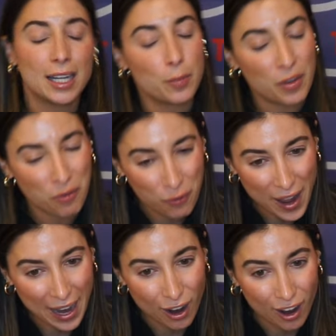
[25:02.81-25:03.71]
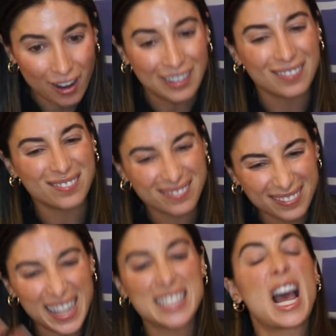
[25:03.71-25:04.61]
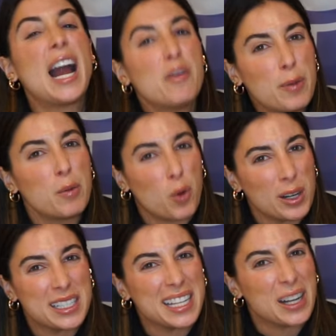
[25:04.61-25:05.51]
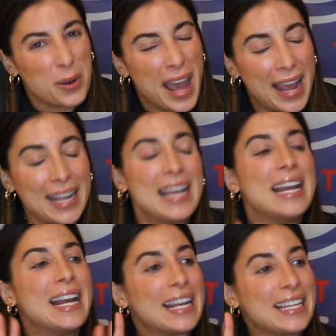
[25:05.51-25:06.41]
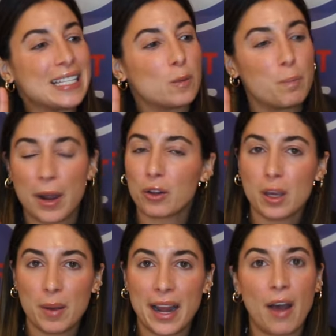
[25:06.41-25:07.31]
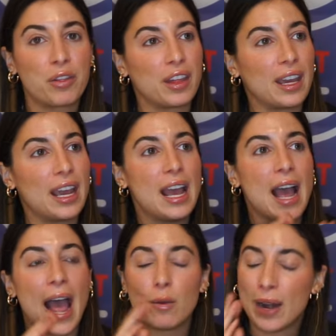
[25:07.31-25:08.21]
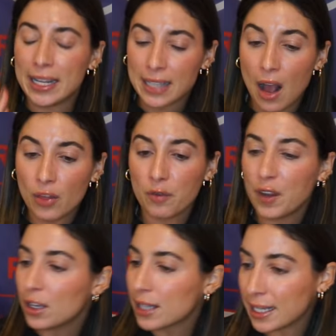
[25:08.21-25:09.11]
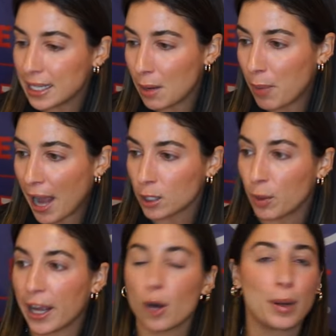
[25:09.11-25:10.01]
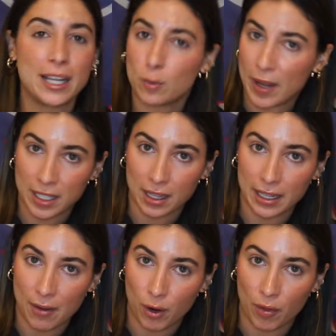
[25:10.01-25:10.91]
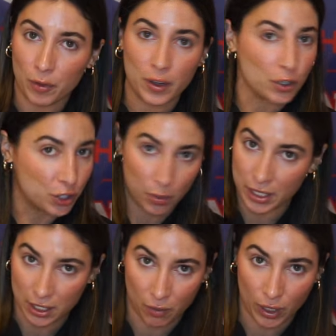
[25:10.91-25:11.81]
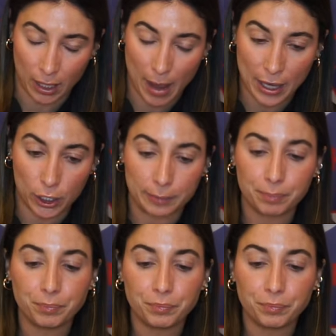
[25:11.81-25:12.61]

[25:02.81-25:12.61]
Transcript: And to be fair, it's kind of been warranted, okay? He's barely been healthy. When he's on the field, he's an impact player, but he's basically never on the field, so it doesn't really matter.